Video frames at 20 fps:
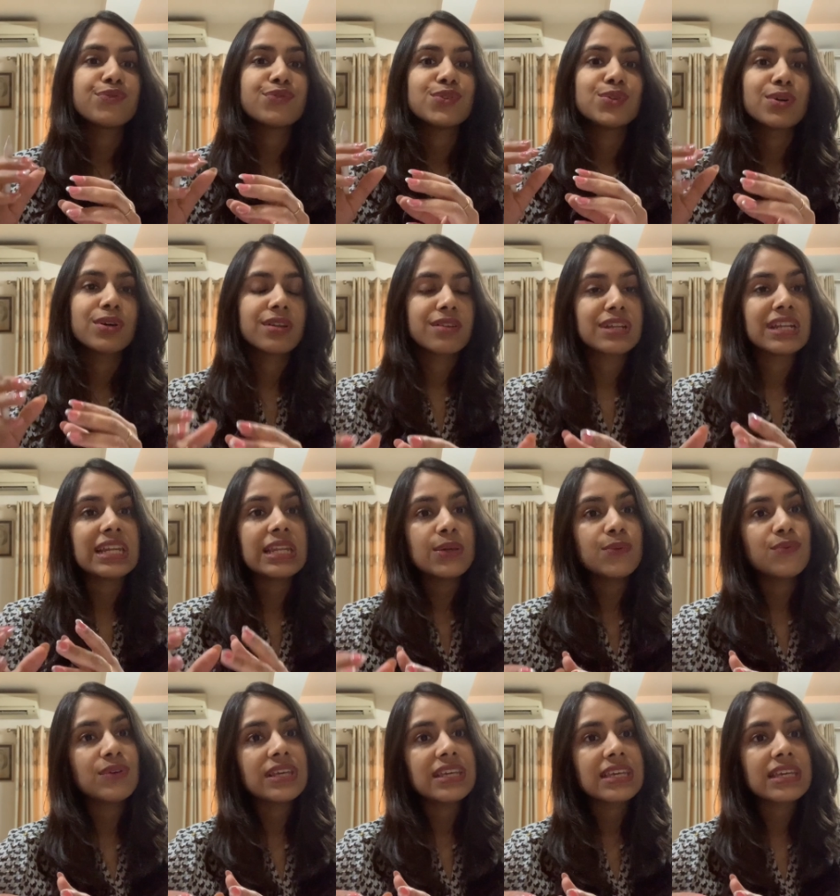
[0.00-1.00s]
you're really
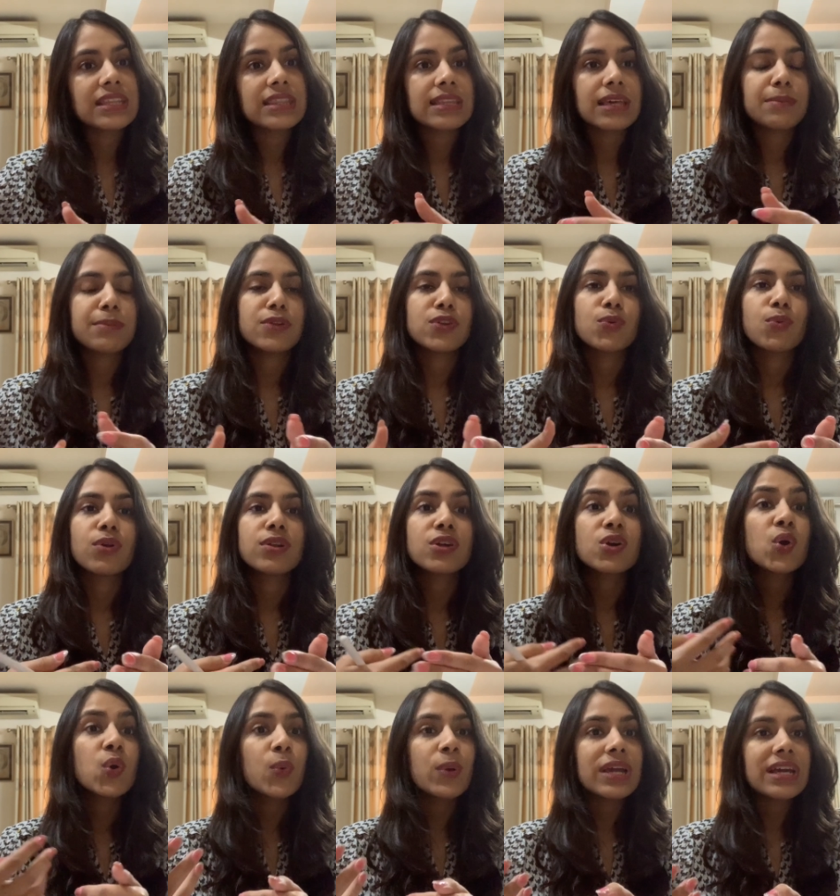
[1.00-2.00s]
weak in them and you want a
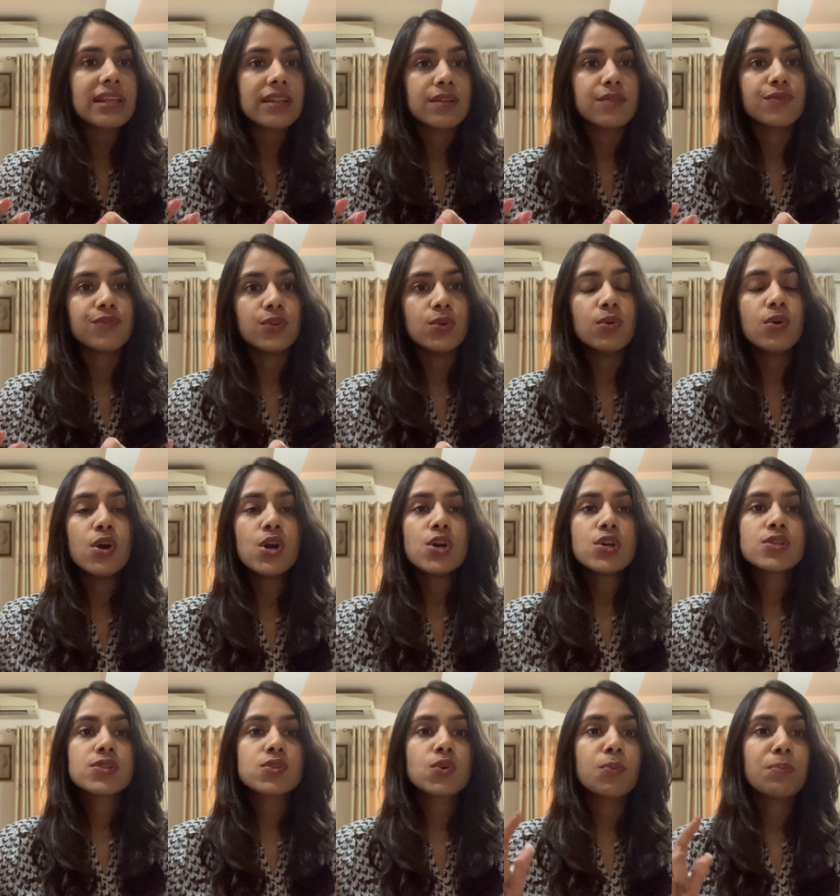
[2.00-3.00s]
quick review
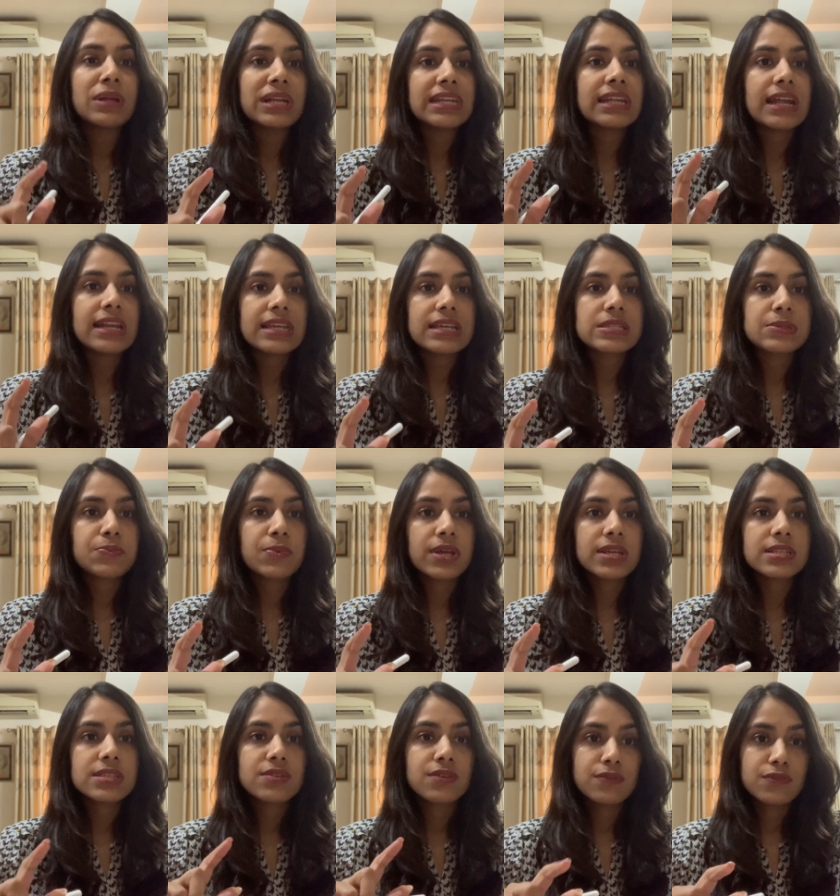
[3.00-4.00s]
so midnight
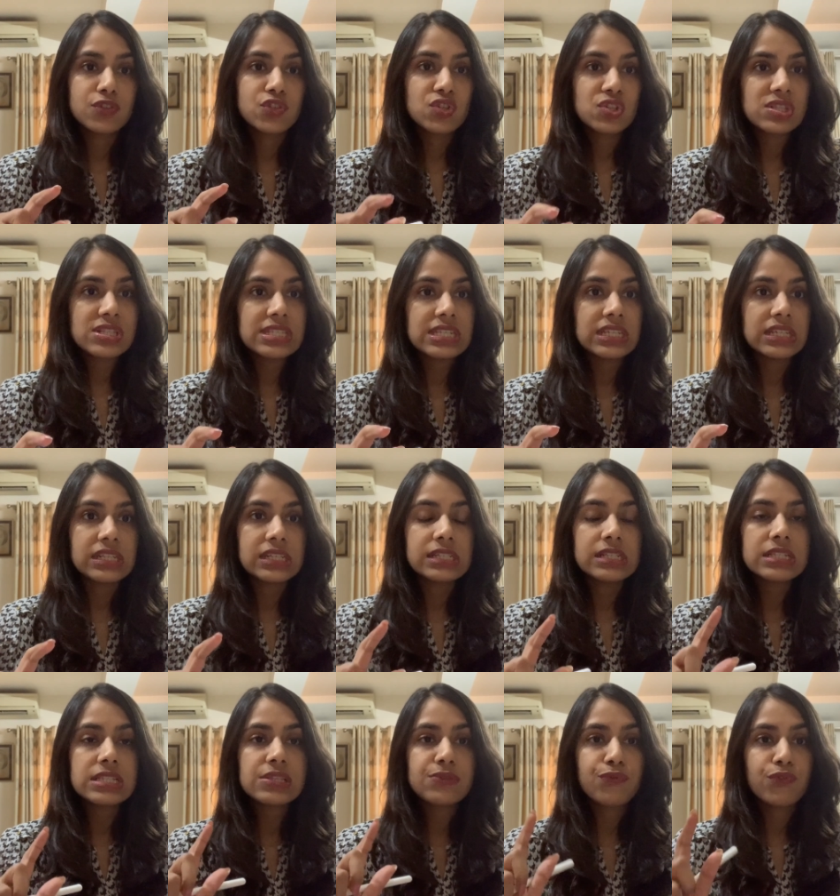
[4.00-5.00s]
express revision
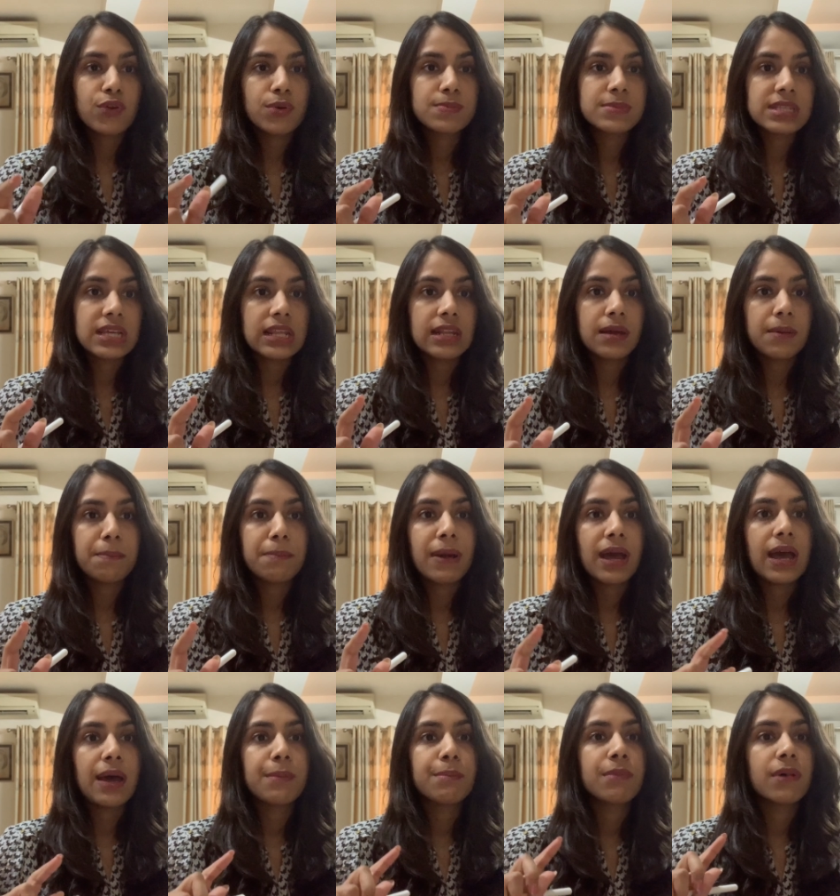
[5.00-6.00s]
series from zainab
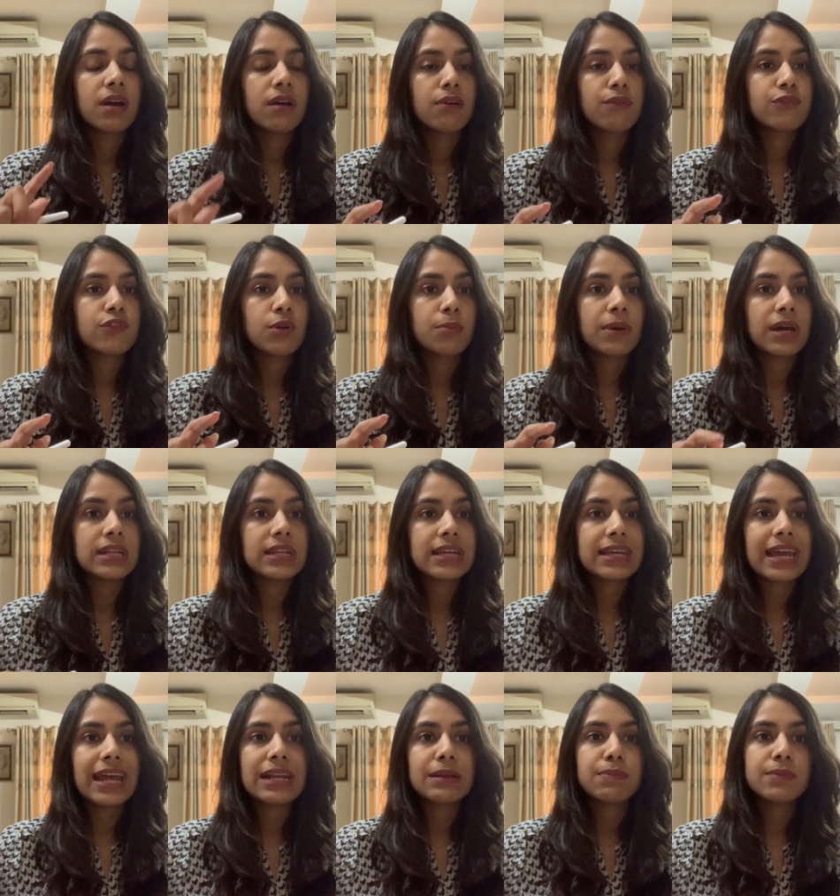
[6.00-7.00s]
ma'am uh, from
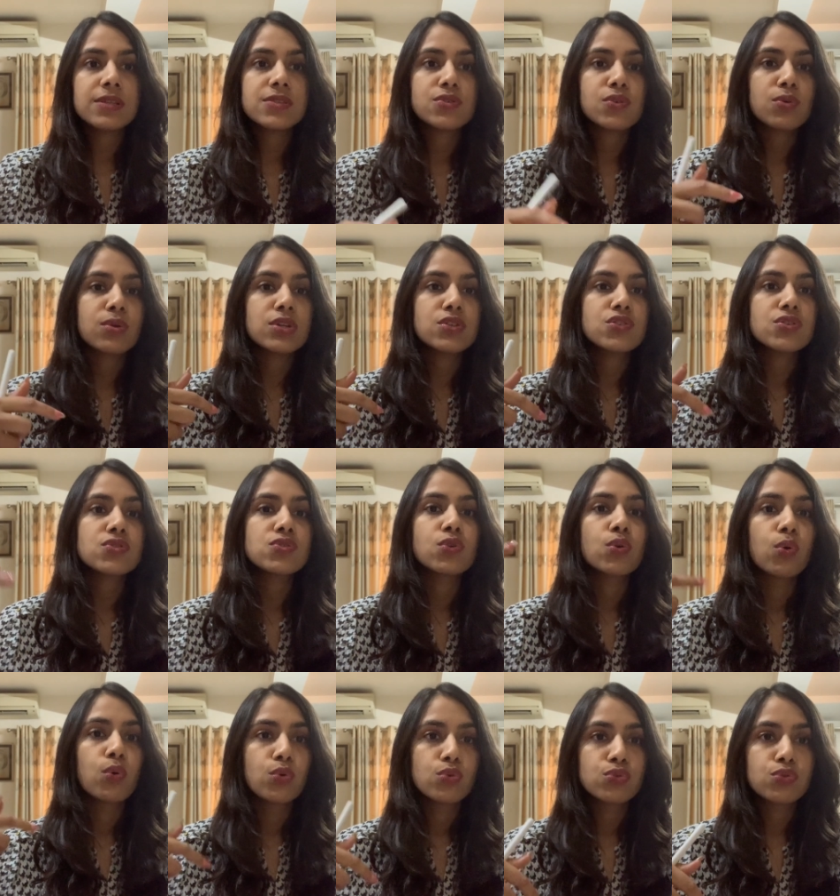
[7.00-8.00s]
Unacademy so you can just
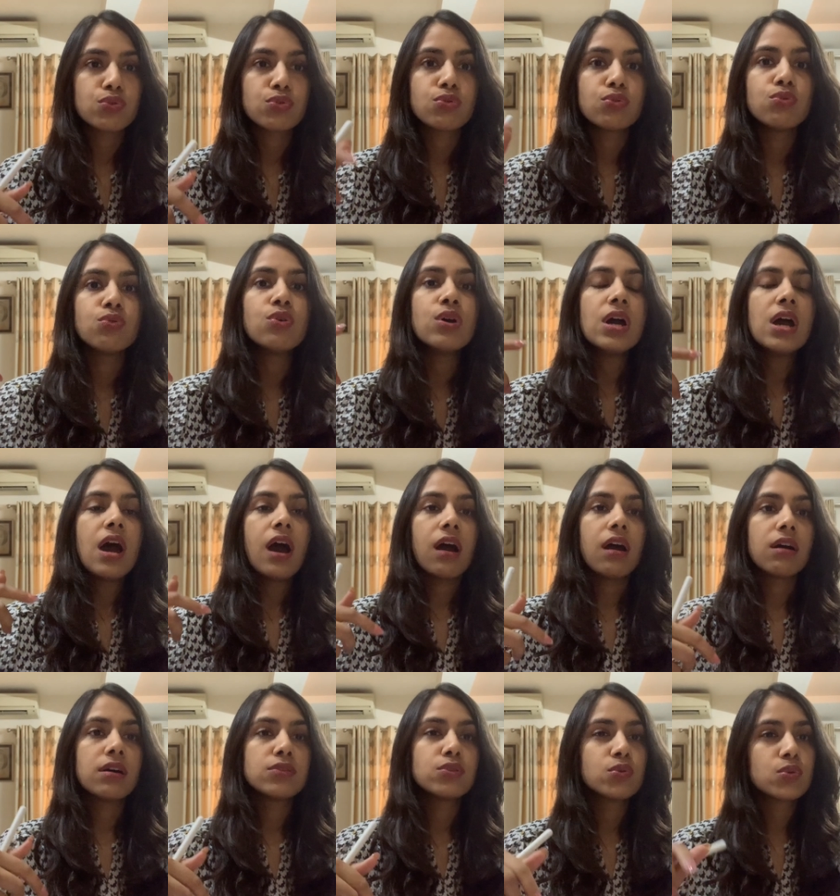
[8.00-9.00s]
go through
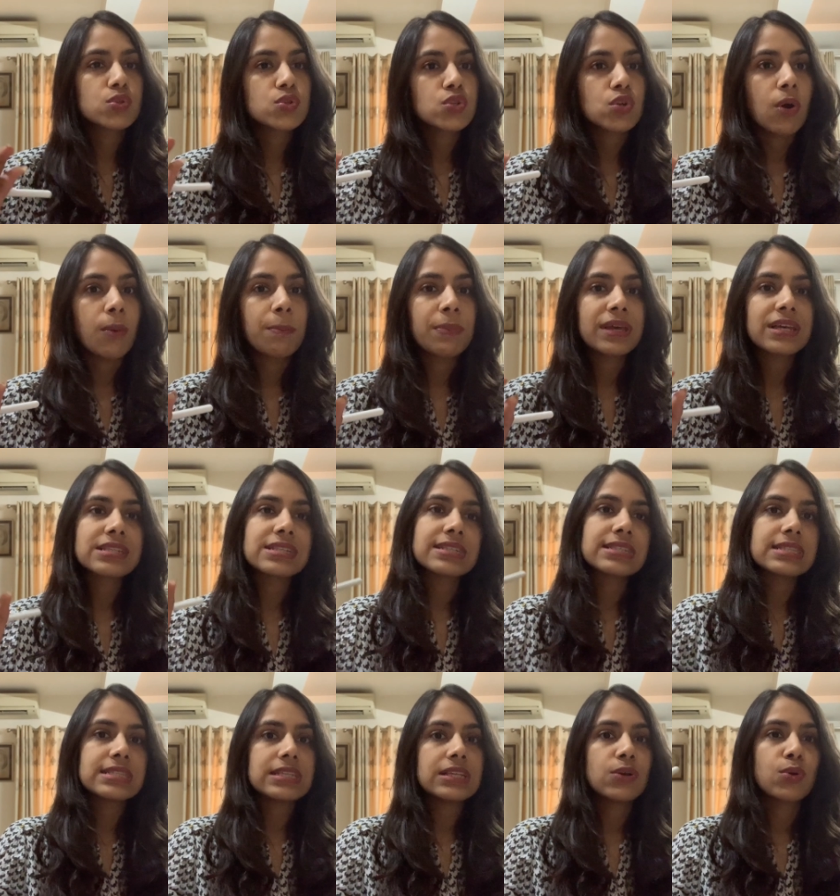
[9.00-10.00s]
uh, those topics
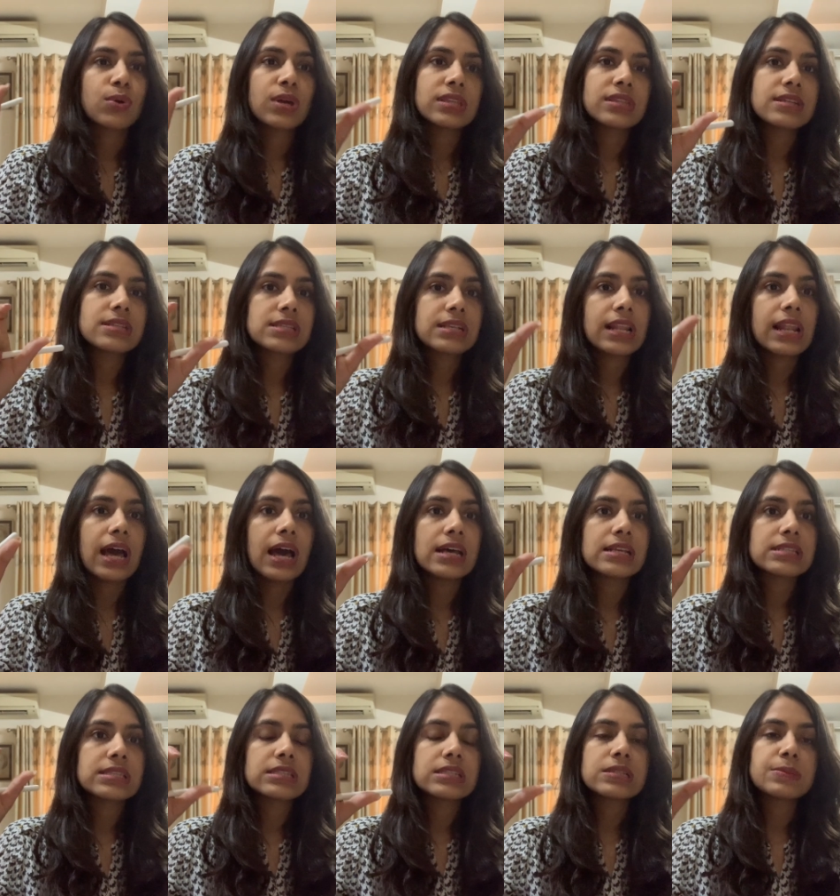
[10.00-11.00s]
and see okay this
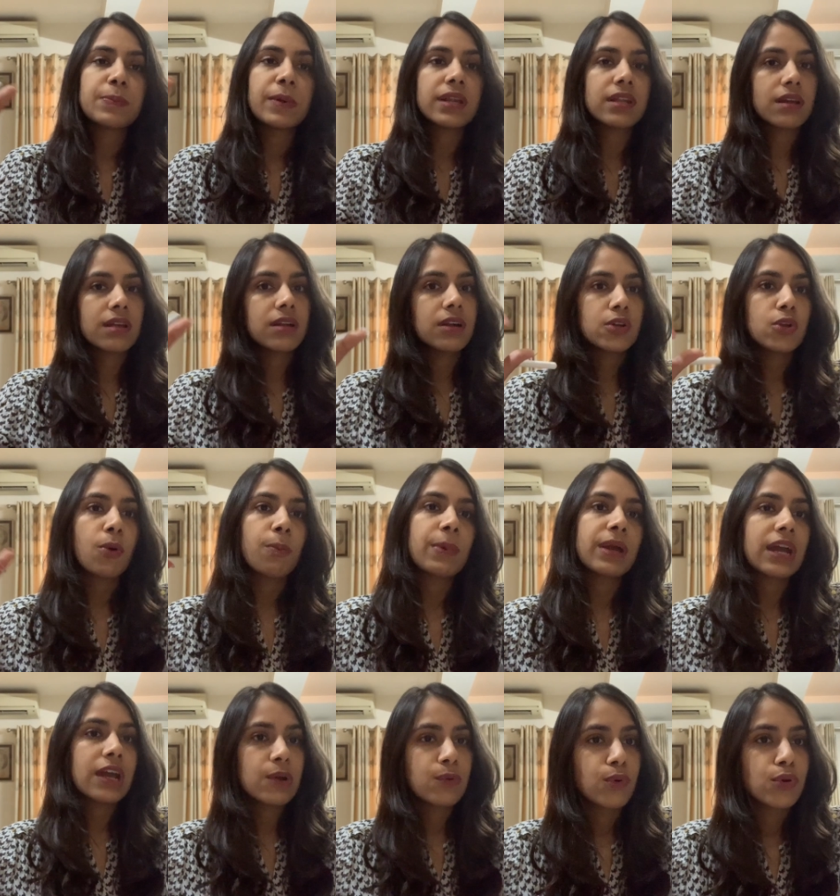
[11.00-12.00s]
class this particular
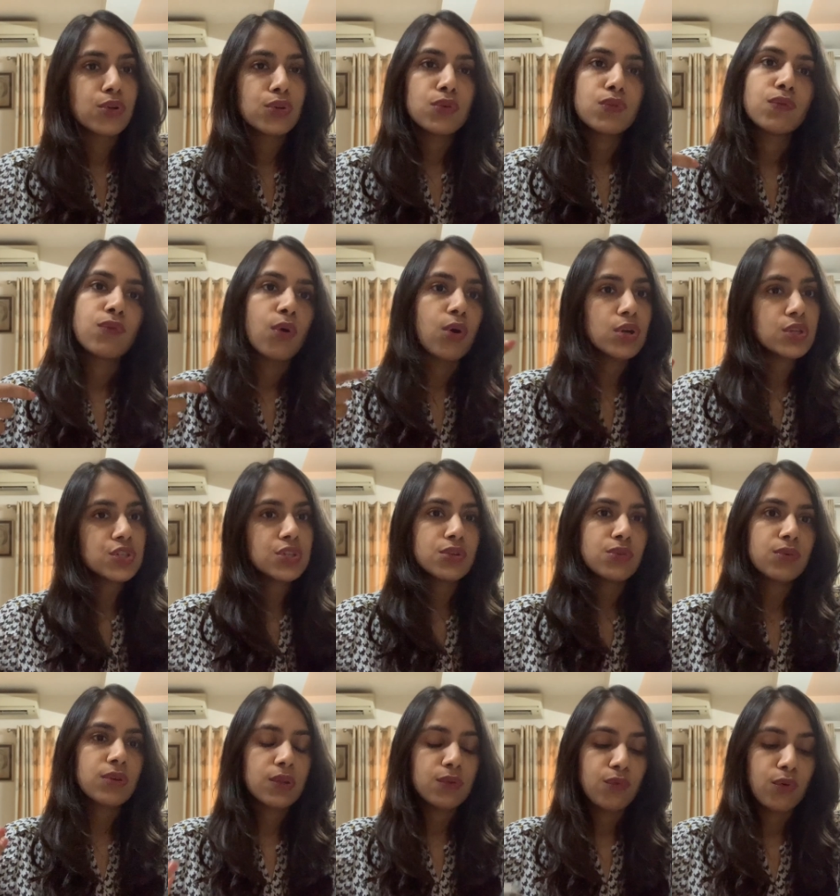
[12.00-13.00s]
topic i want to watch and
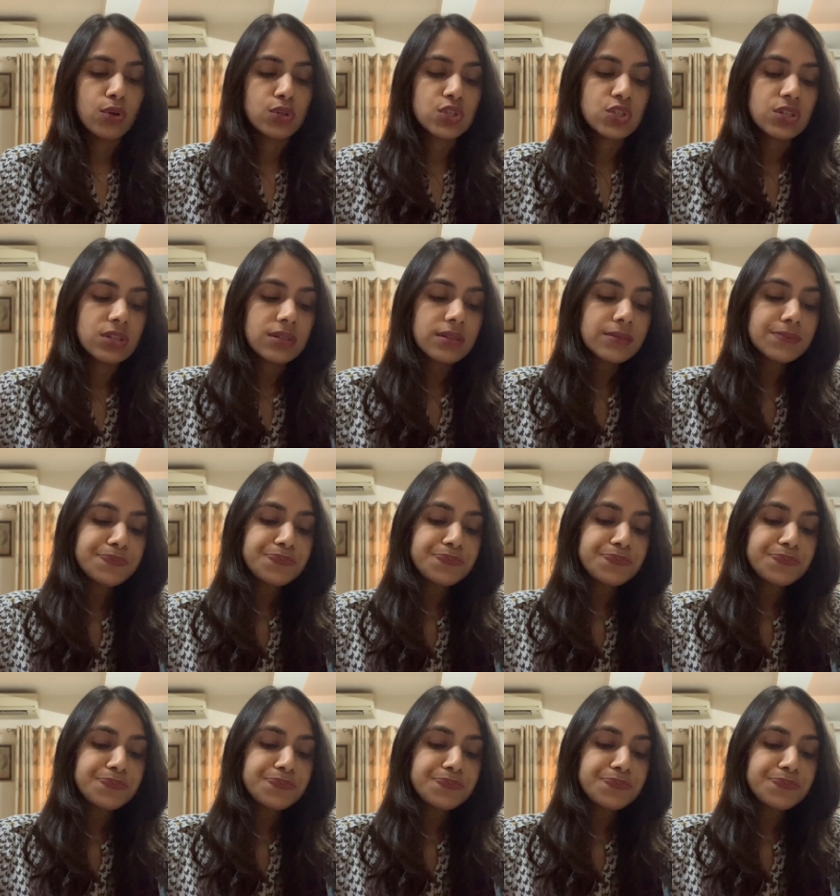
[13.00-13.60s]
you can watch it